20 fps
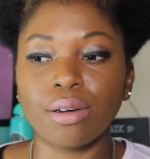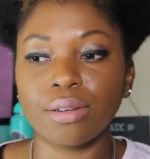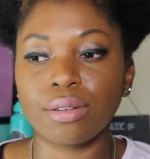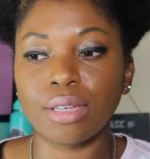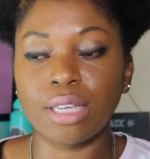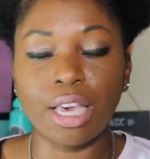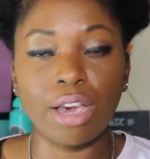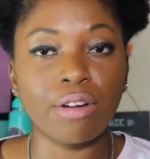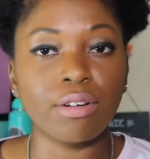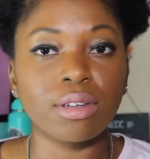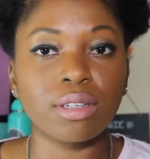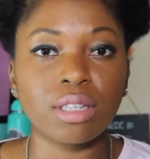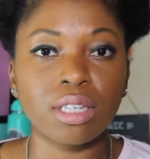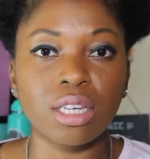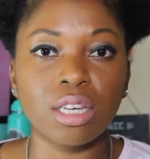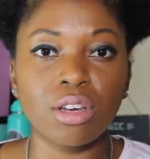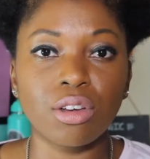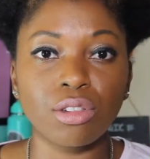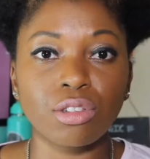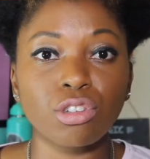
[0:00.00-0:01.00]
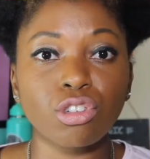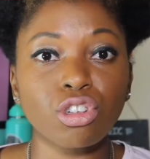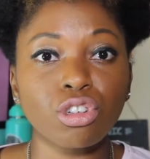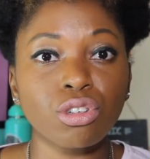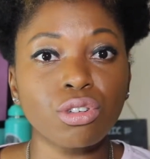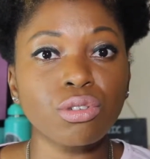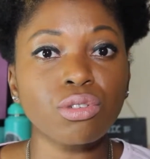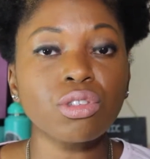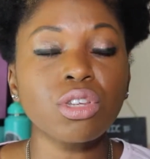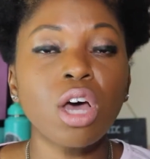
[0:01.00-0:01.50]
guarantee on the
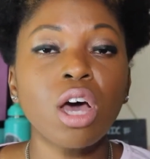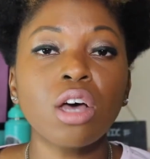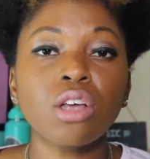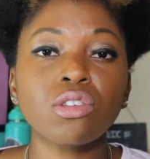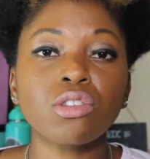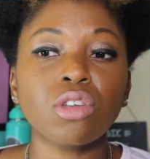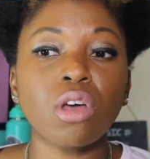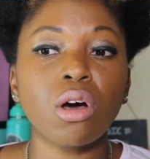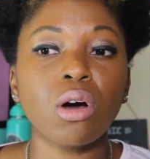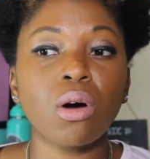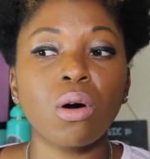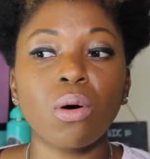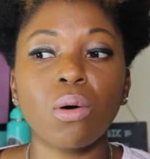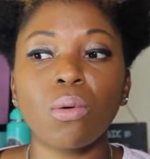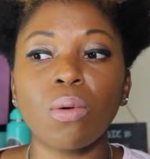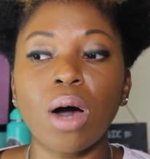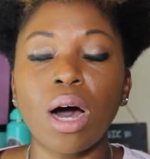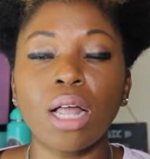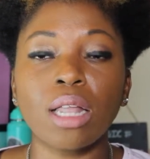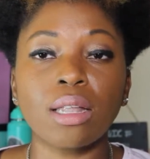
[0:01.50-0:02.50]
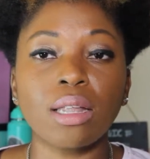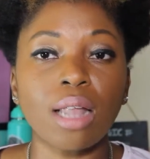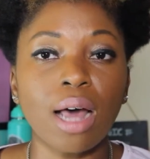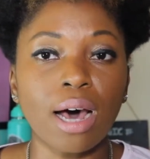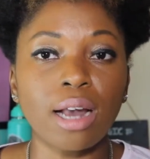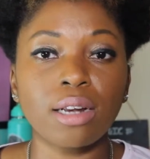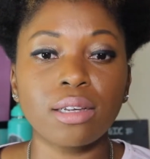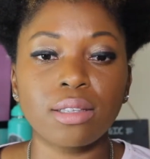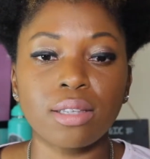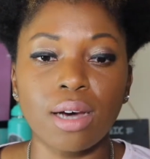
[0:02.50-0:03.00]
shoes. So a
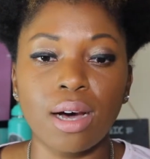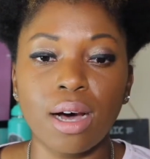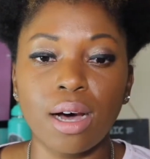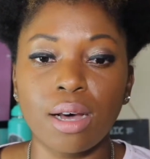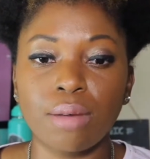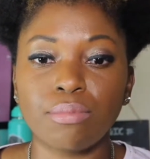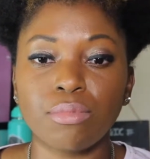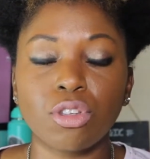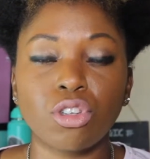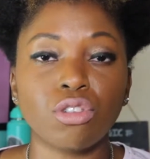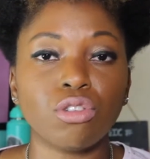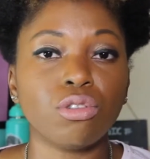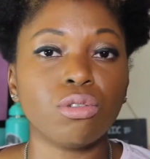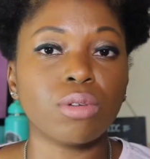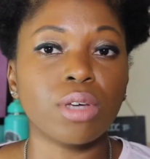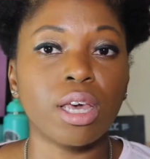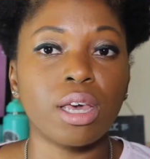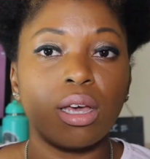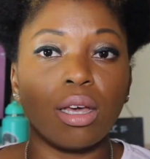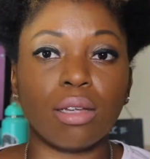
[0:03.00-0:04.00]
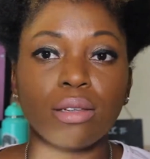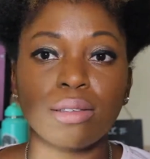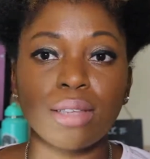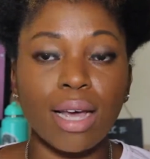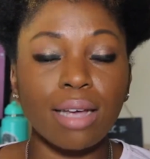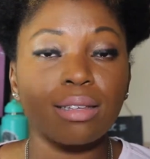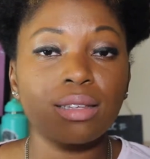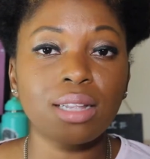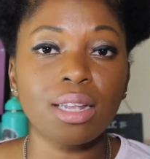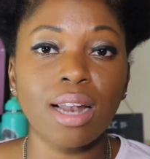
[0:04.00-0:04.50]
lot of times you can
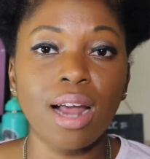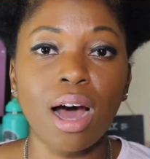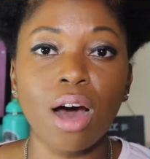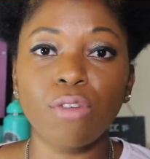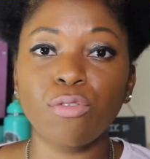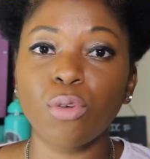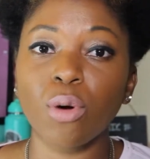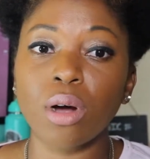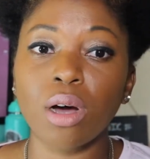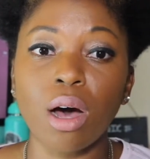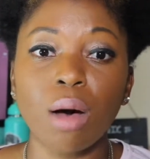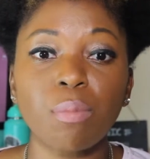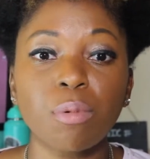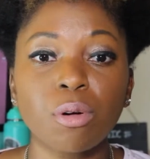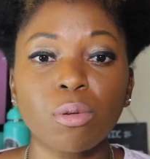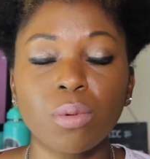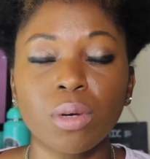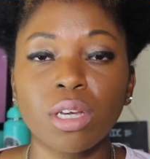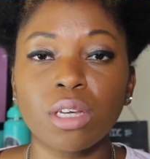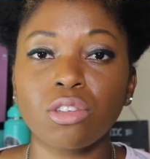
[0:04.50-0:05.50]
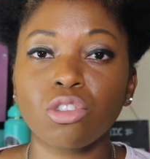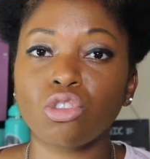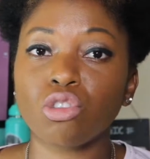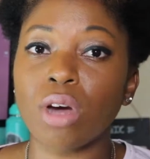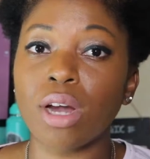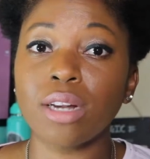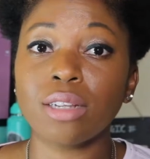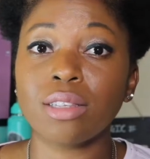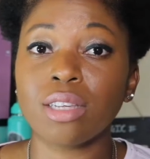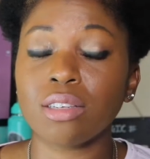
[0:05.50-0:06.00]
test it out for a couple of weeks.
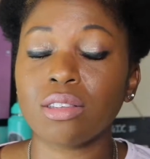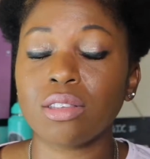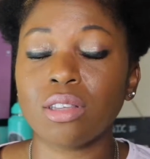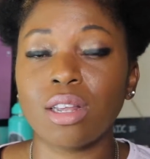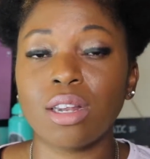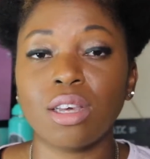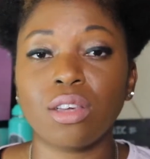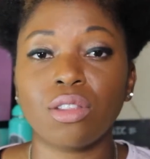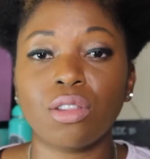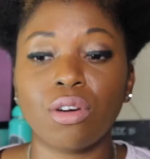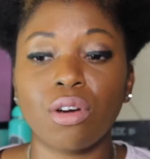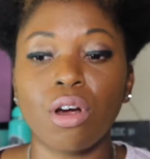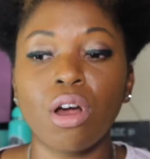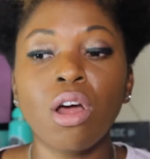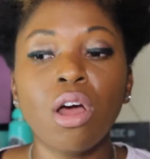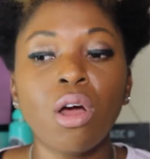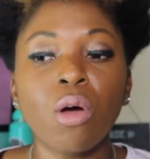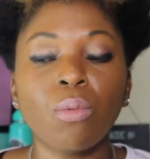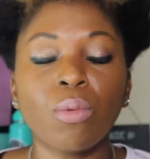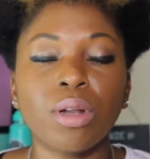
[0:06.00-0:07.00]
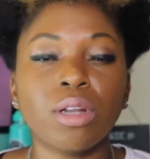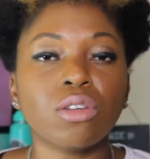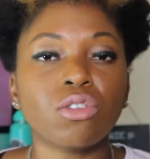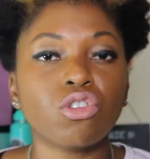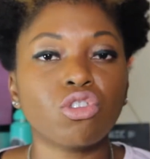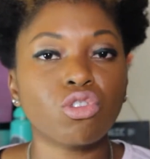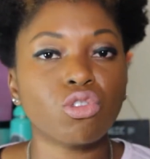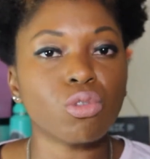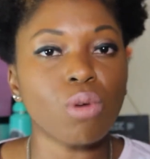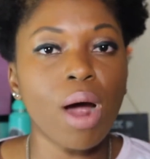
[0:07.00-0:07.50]
Try to test it either when
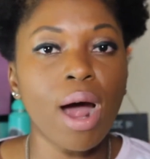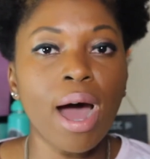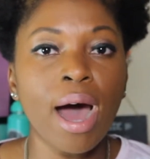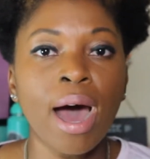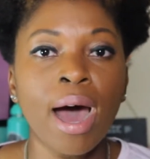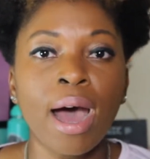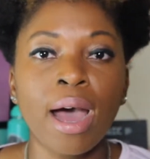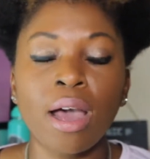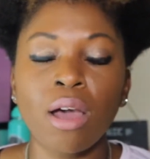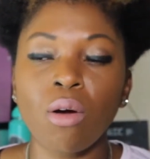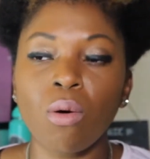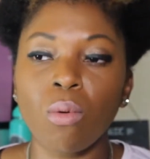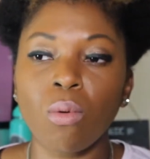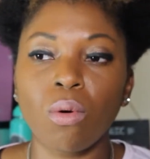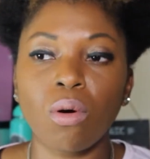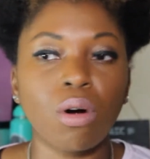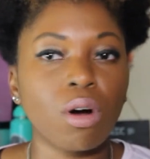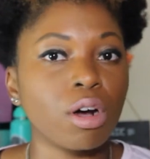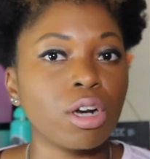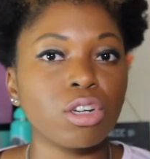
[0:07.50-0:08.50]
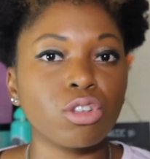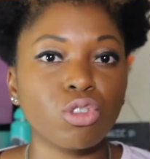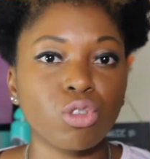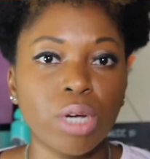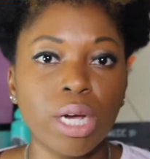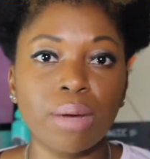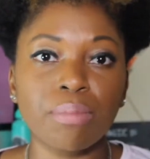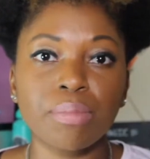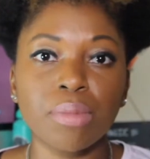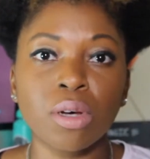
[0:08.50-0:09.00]
it's dry or on a
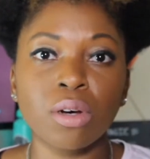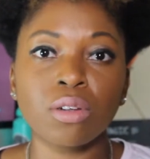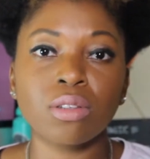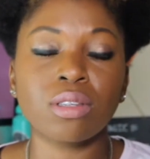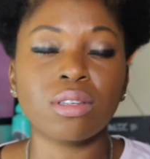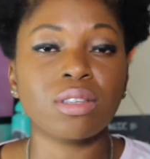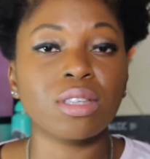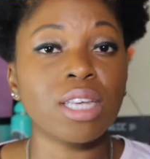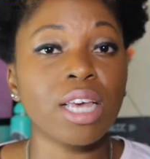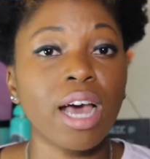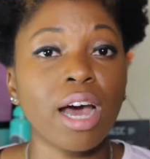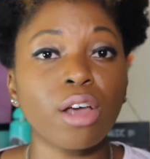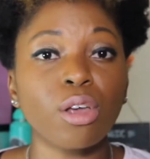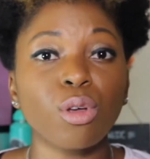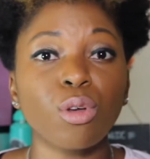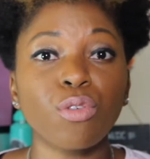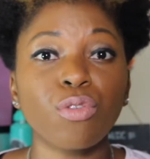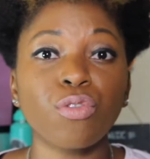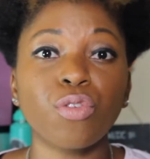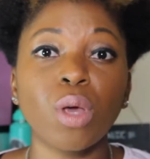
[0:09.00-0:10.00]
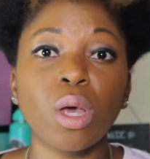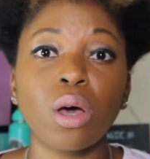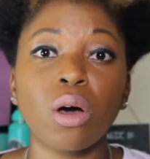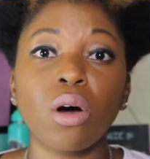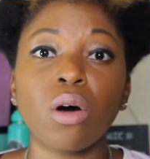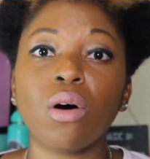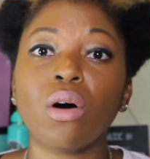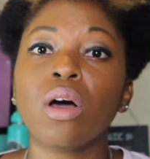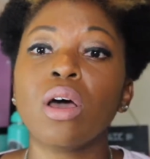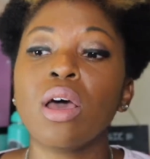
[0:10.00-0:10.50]
treadmill to see how you
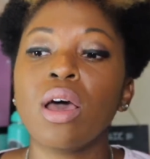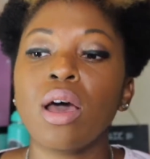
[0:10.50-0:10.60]
feel